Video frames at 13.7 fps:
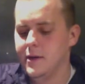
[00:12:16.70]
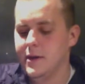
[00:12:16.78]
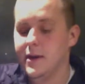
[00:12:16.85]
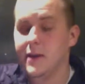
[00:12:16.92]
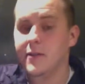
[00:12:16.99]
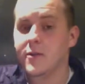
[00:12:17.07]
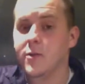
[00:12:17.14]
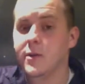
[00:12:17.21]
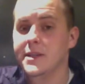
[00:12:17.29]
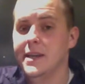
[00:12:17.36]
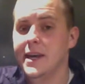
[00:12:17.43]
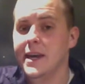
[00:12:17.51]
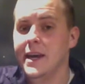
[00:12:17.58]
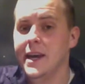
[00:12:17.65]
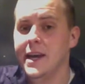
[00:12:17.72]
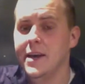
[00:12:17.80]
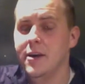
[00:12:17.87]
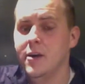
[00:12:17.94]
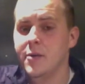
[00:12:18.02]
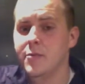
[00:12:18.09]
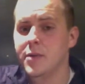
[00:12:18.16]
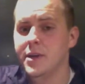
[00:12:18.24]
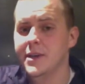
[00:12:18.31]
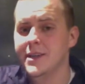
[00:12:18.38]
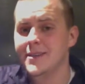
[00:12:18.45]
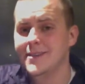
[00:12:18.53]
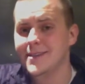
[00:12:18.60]
He's going to add our
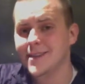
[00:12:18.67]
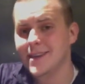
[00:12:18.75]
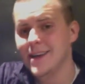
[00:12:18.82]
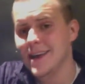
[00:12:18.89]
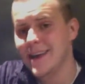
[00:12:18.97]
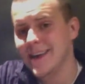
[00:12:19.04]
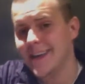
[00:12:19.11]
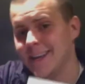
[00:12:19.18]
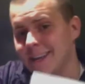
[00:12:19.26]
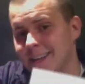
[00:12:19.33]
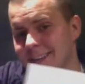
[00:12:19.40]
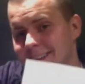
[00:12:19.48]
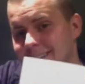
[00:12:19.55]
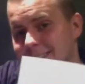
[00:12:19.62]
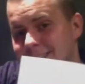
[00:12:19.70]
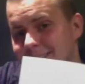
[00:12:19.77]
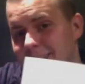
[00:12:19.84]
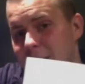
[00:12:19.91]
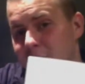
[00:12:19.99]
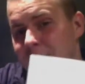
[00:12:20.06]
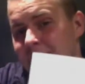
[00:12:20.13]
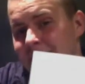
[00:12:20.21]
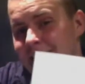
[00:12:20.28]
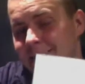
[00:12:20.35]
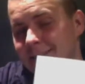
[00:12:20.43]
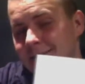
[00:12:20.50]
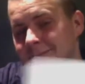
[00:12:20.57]
buddies
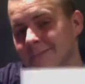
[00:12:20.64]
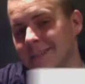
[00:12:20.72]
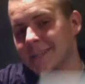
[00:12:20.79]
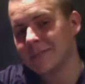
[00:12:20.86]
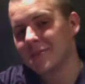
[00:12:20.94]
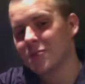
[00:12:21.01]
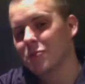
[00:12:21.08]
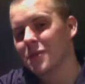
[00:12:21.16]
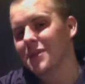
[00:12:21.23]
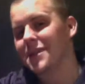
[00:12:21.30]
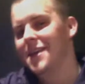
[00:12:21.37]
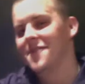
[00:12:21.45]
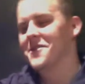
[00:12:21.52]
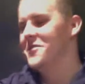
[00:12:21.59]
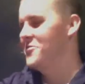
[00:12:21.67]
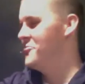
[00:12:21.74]
Iran, ranked number 27th in the